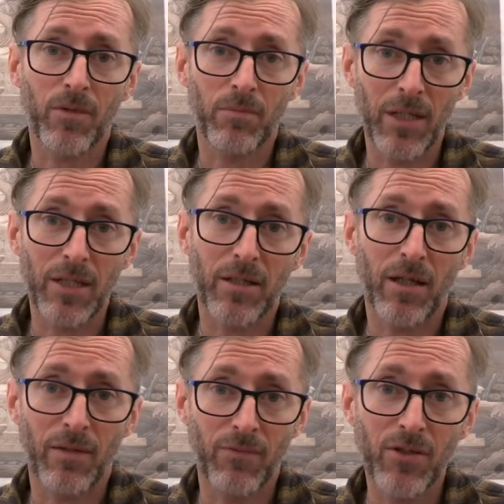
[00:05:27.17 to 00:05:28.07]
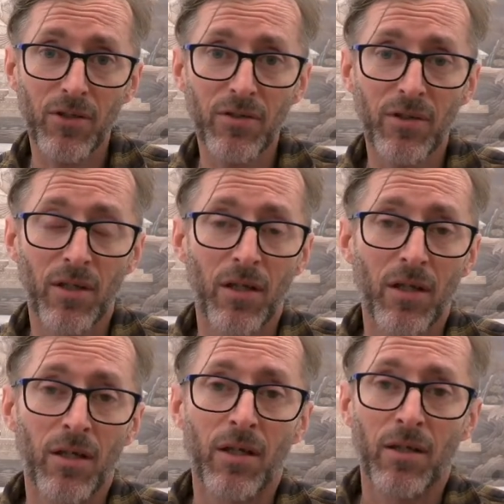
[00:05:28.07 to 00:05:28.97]
meat and veggies,
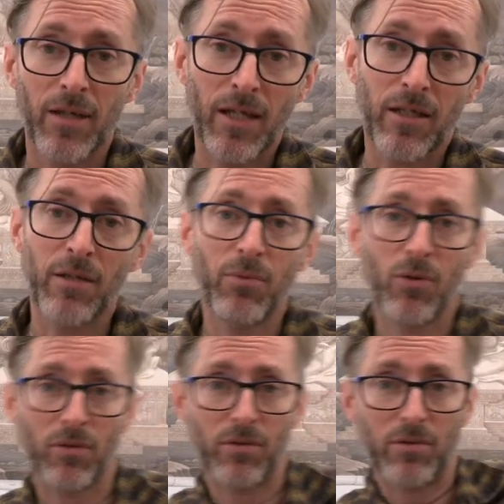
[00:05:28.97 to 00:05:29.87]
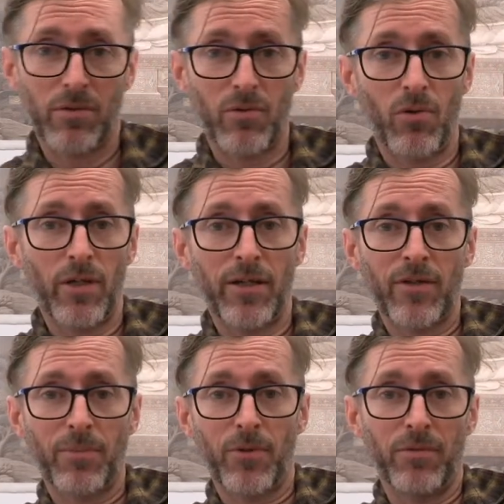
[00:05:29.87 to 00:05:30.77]
that kibble all ends
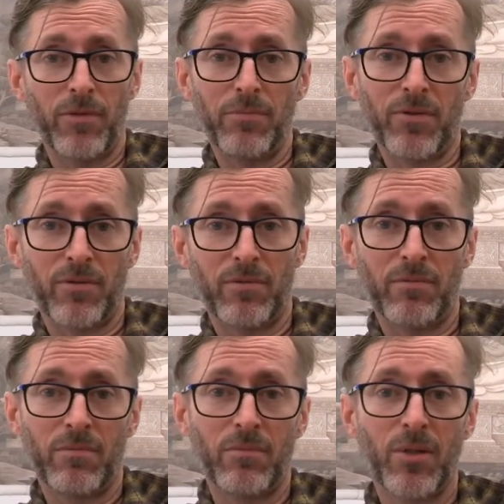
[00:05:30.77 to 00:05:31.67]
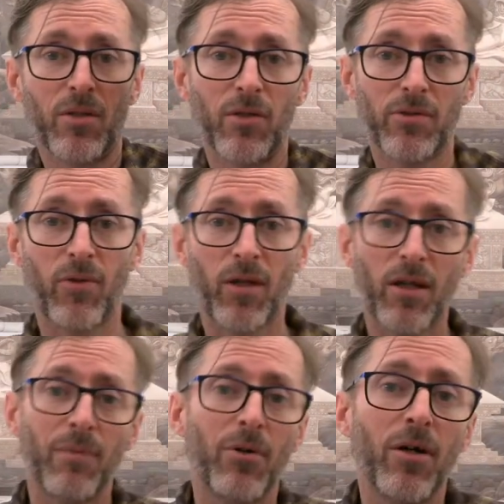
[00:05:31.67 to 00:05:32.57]
up on the ribs because of the
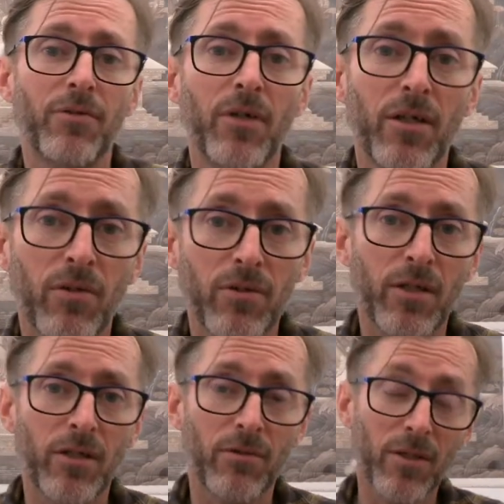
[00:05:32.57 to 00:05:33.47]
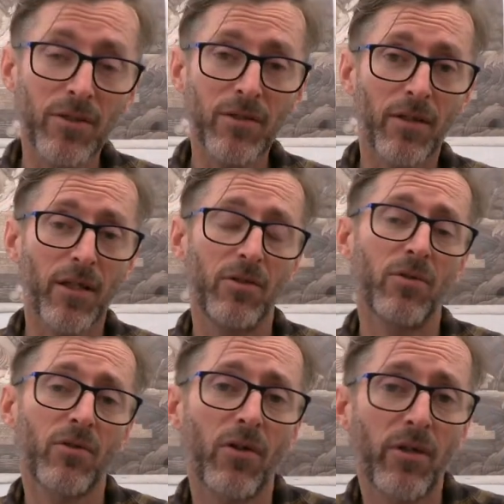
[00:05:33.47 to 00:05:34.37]
carbohydrate content. The reason that they
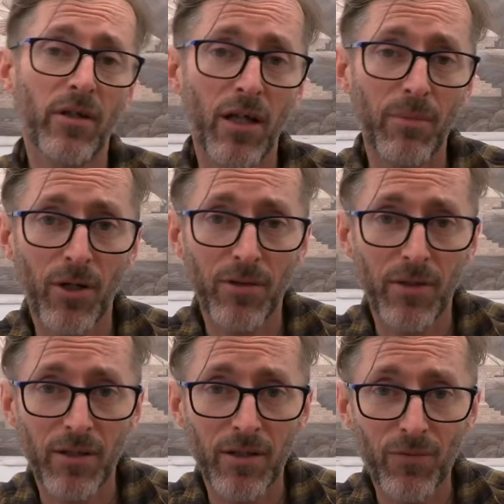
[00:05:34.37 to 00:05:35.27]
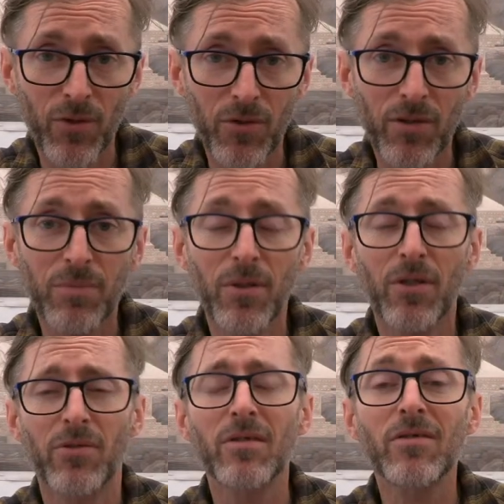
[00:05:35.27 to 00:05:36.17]
use a lot of carbohydrate in these foods is
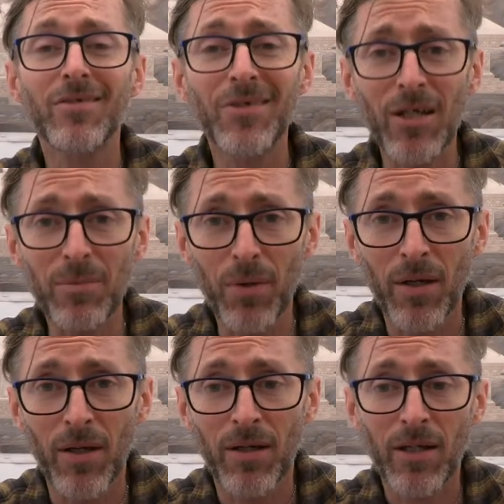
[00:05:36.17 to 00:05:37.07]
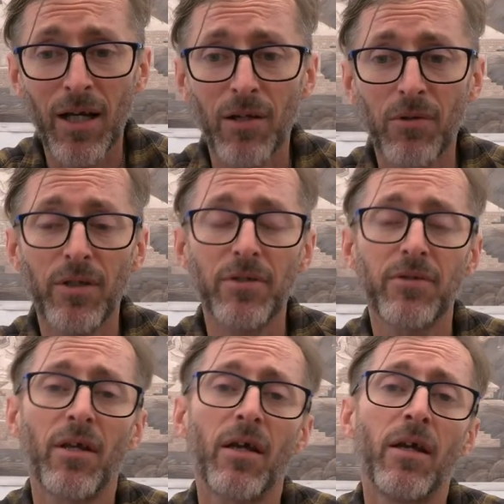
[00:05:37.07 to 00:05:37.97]
because it's cheap
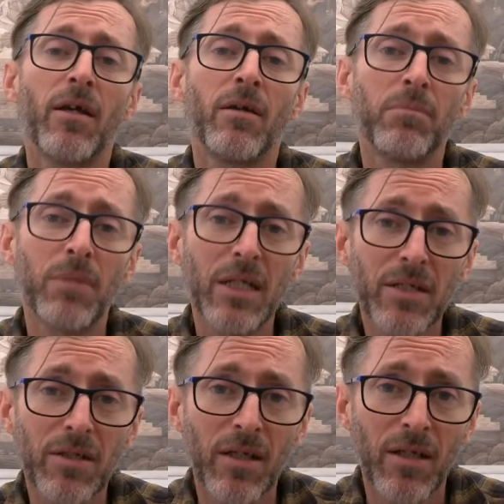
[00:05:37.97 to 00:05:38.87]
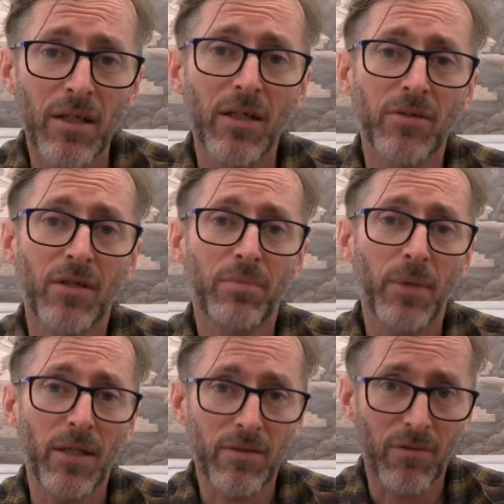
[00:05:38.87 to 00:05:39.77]
calories. Meat is
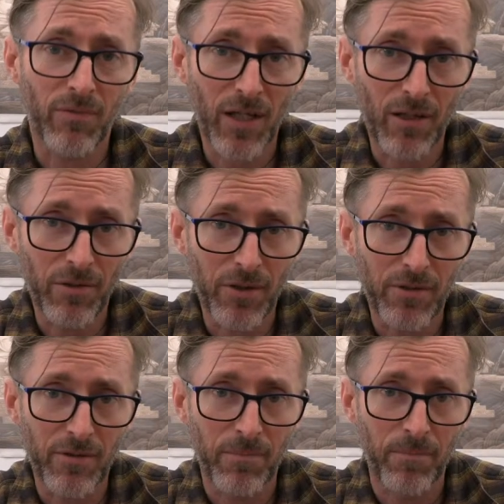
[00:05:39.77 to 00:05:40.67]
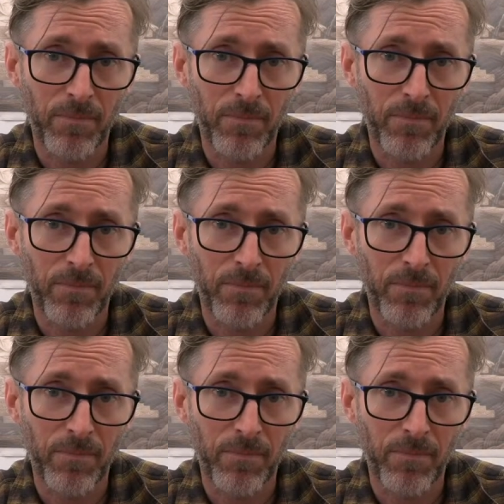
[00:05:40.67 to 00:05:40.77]
expensive calories.